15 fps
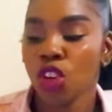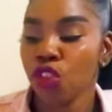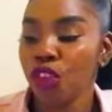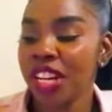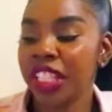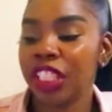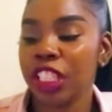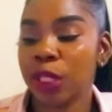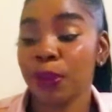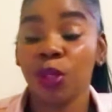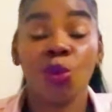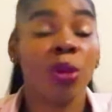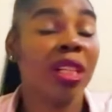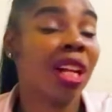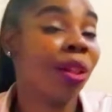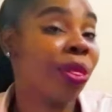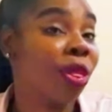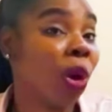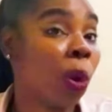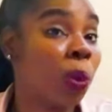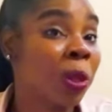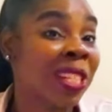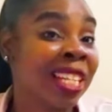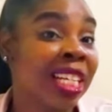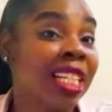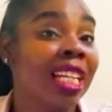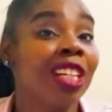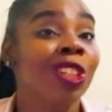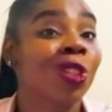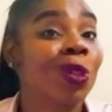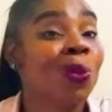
Ranges between 1,000 to